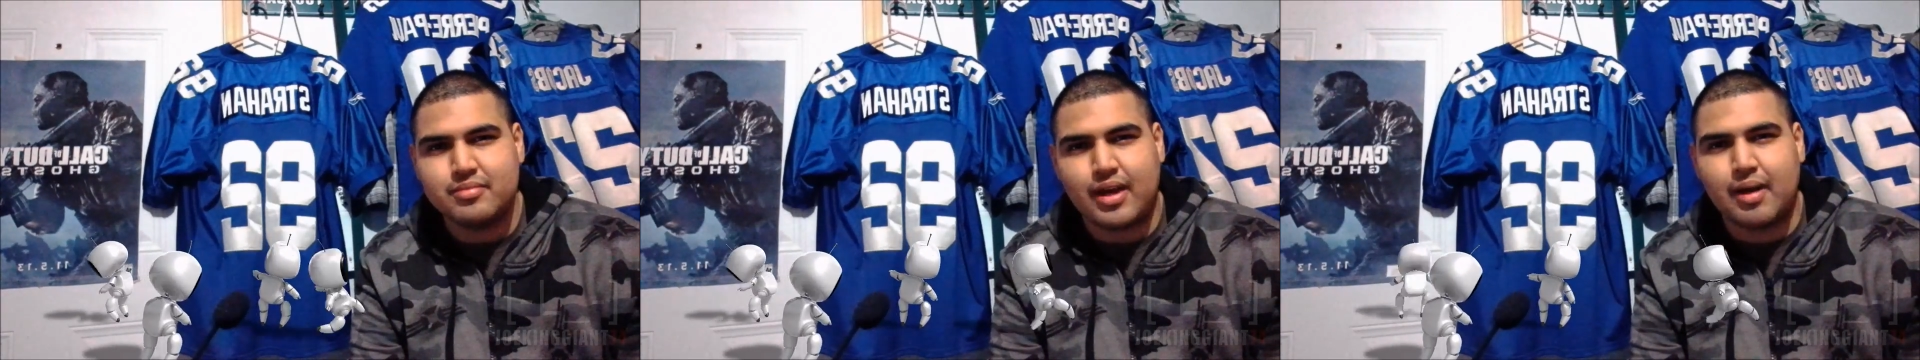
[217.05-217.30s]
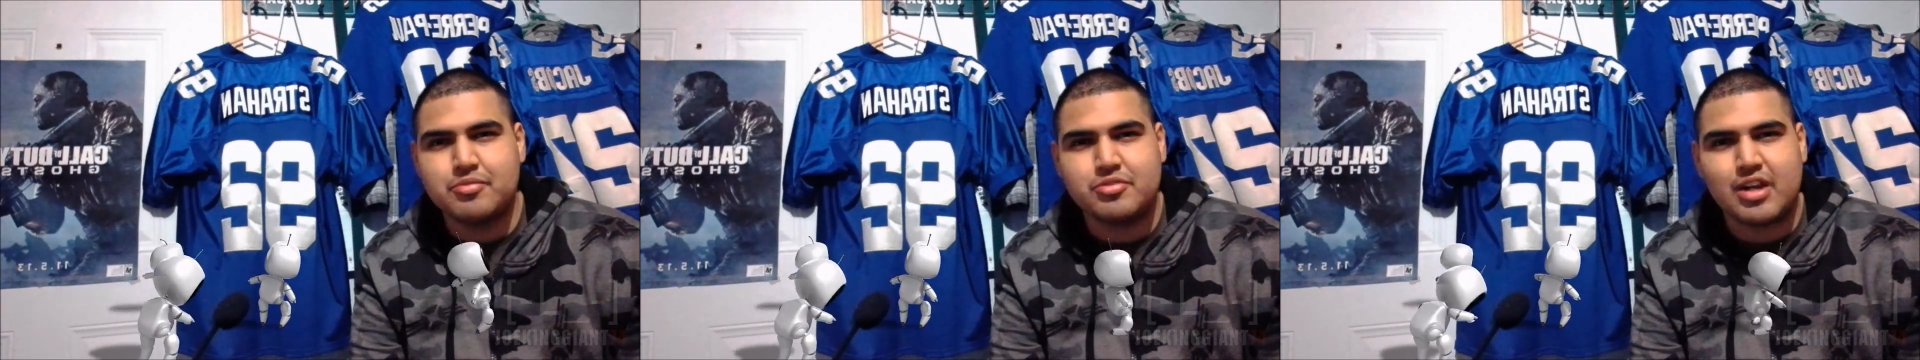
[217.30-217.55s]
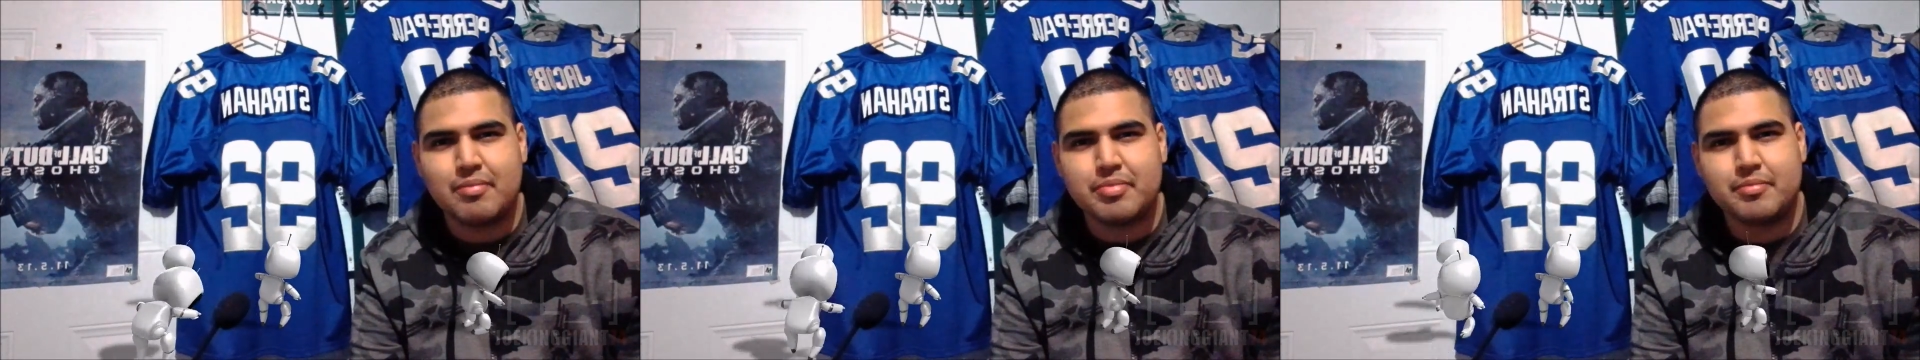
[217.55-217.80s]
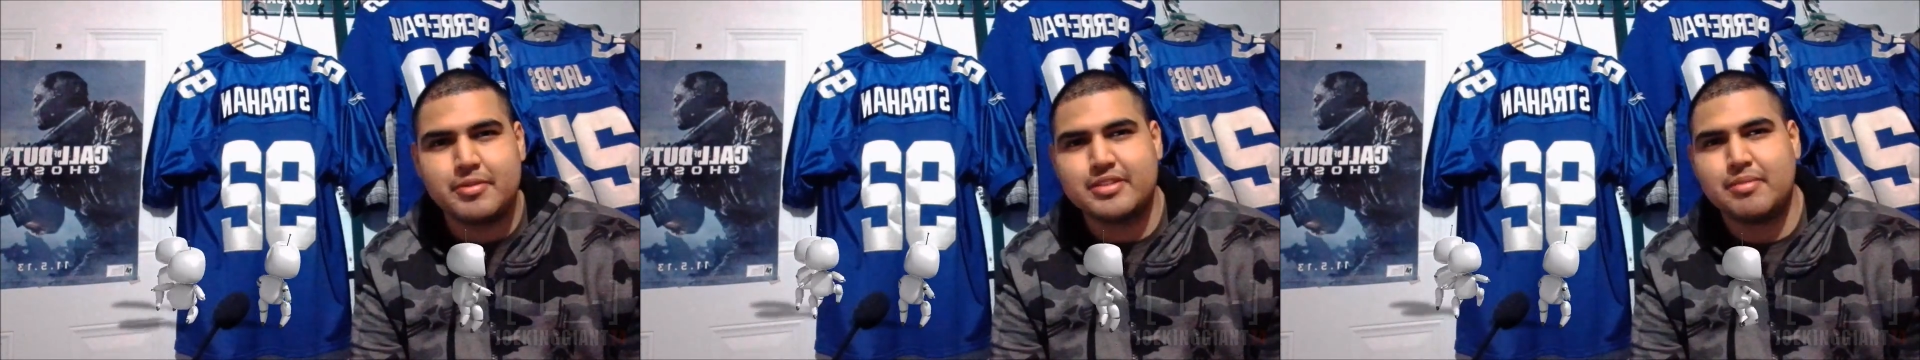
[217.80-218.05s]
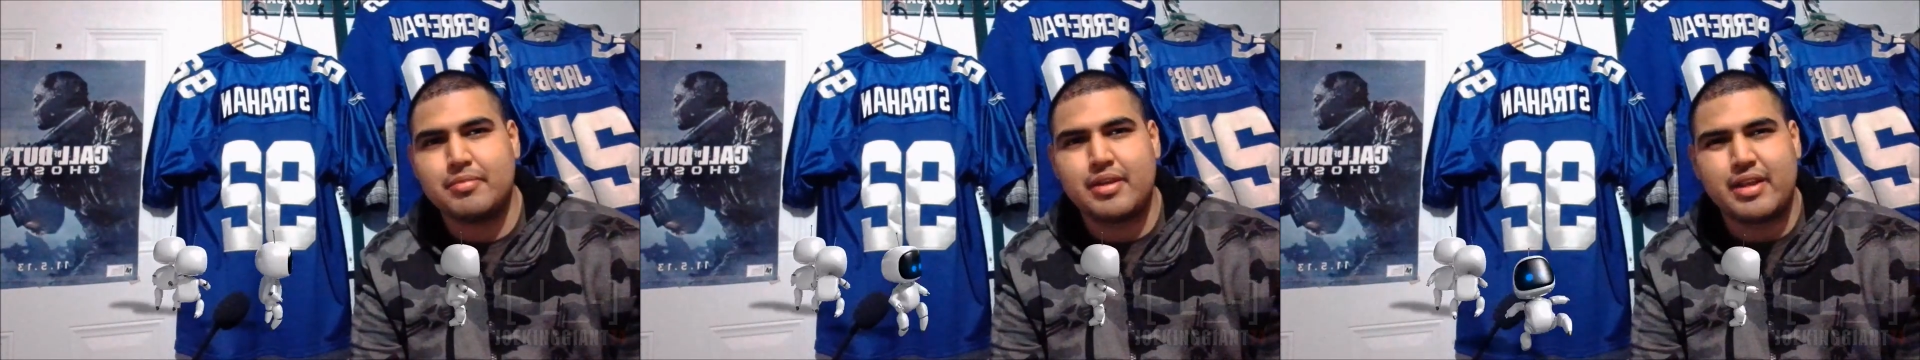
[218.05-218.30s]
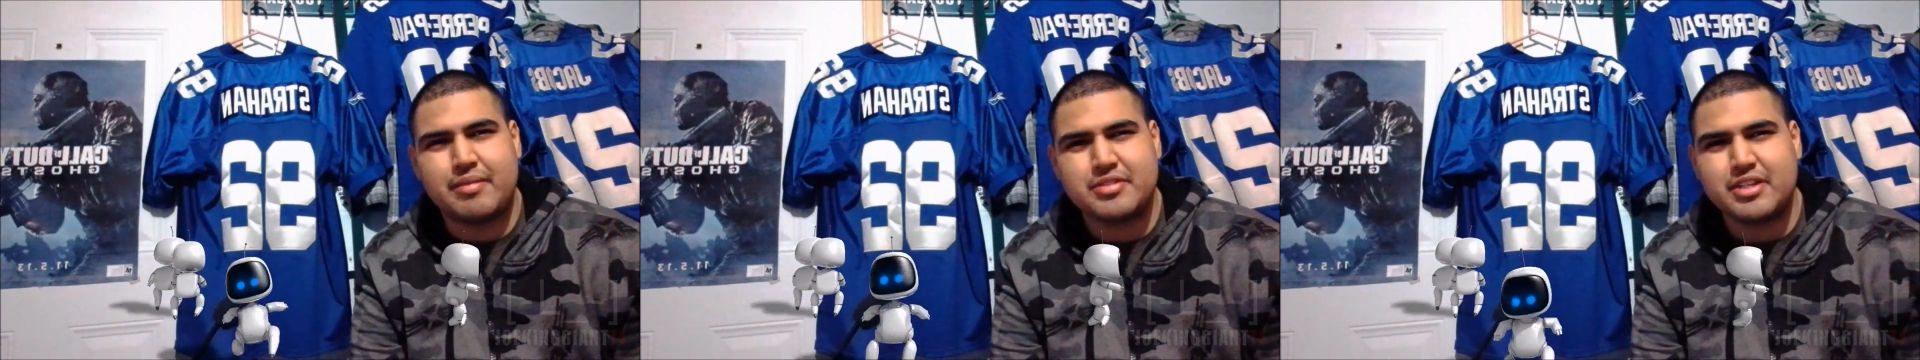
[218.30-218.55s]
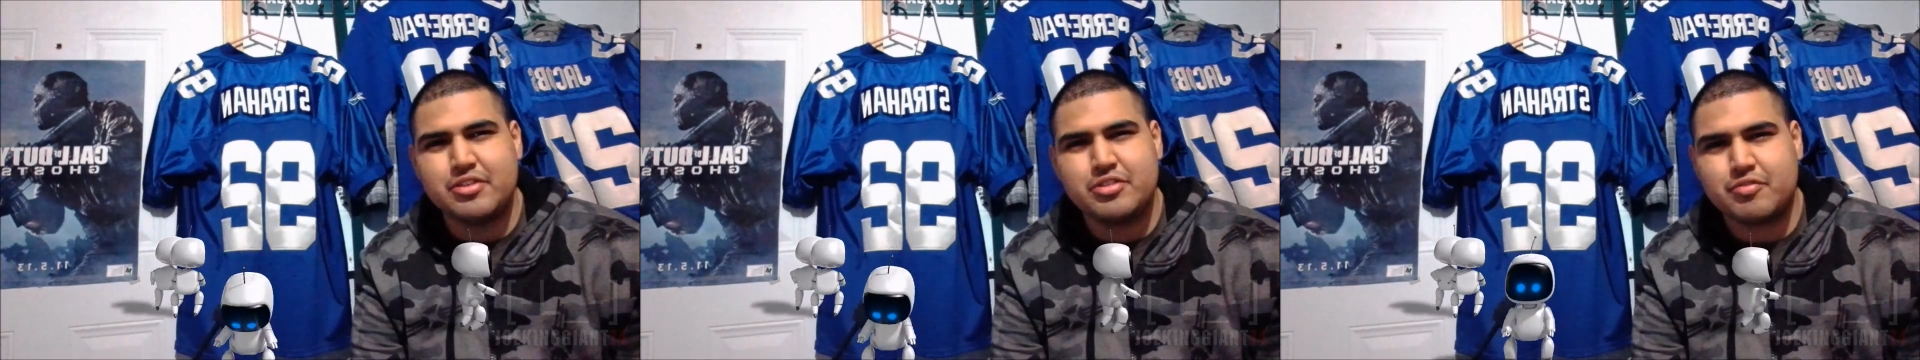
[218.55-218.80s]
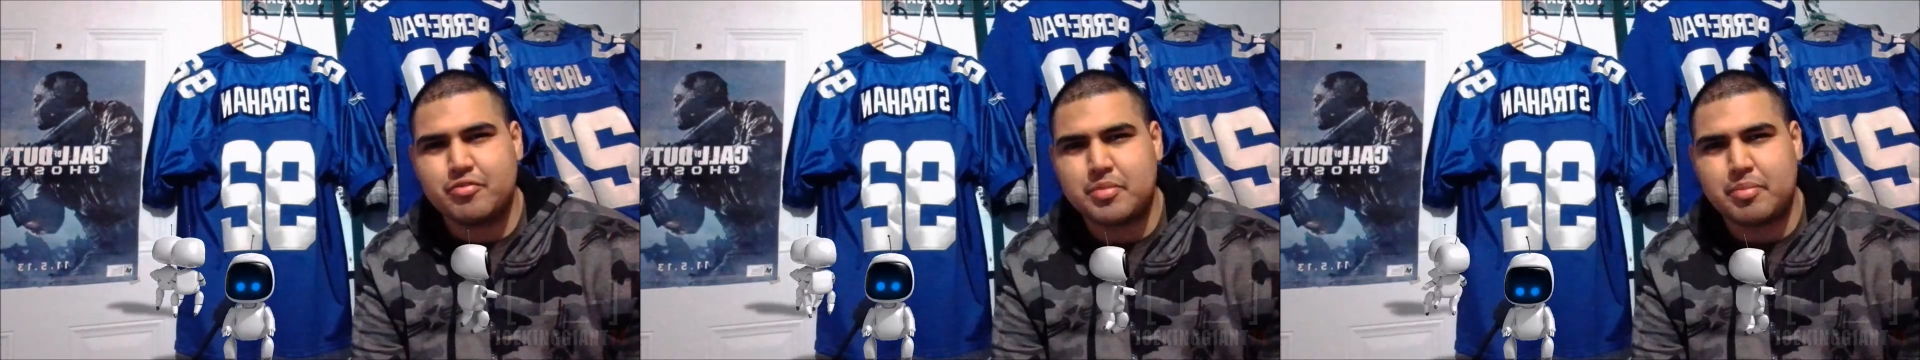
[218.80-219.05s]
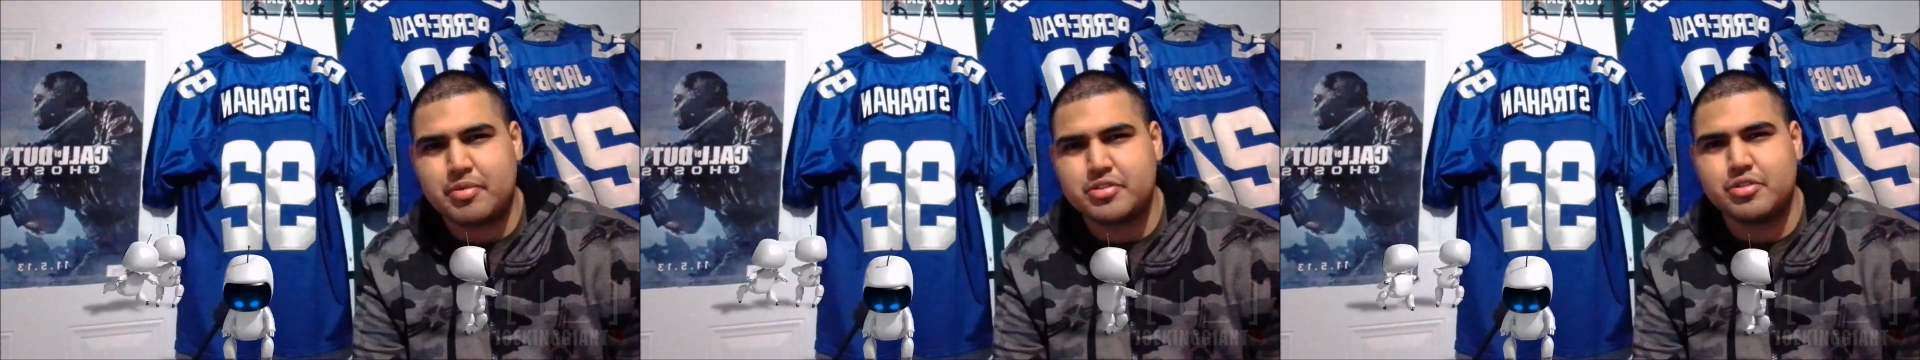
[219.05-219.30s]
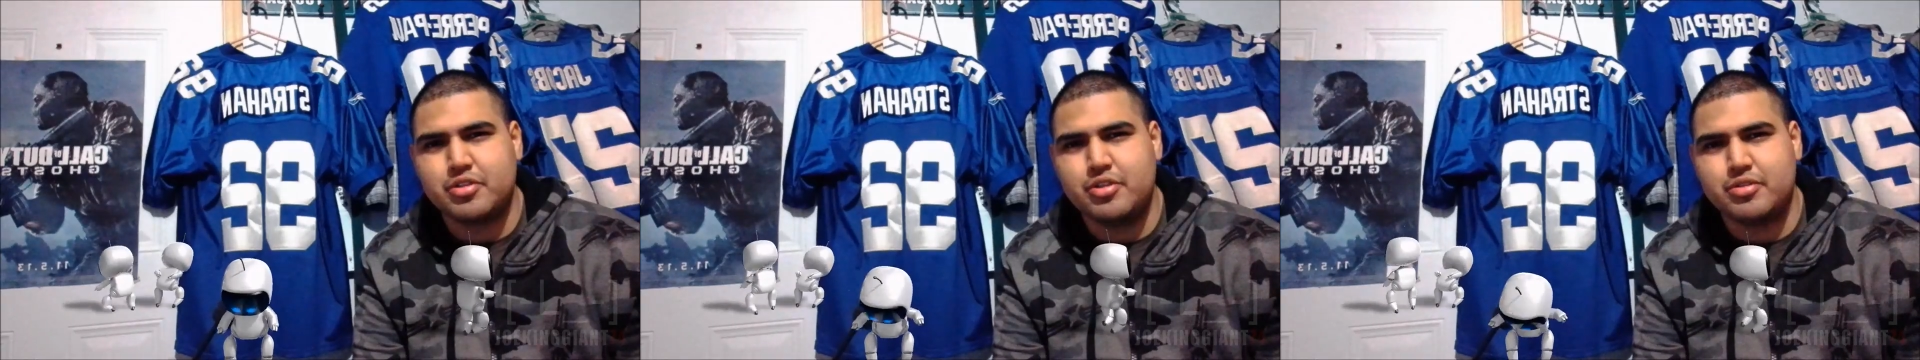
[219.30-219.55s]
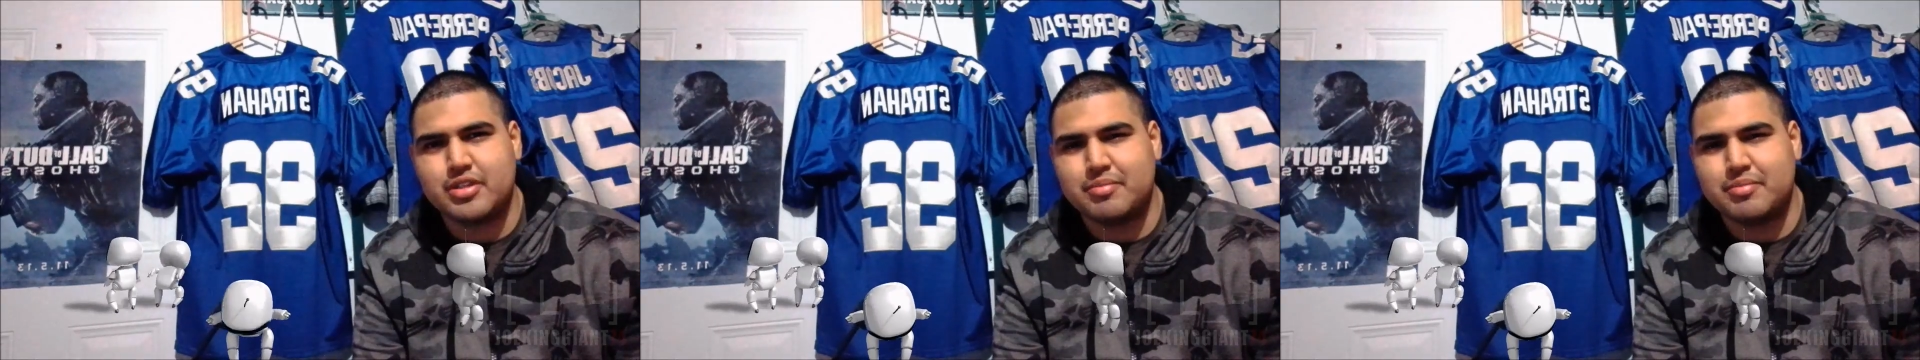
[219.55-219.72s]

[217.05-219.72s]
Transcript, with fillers: I'm dropping it because I'm gonna, I'm just gonna use it for my personal use.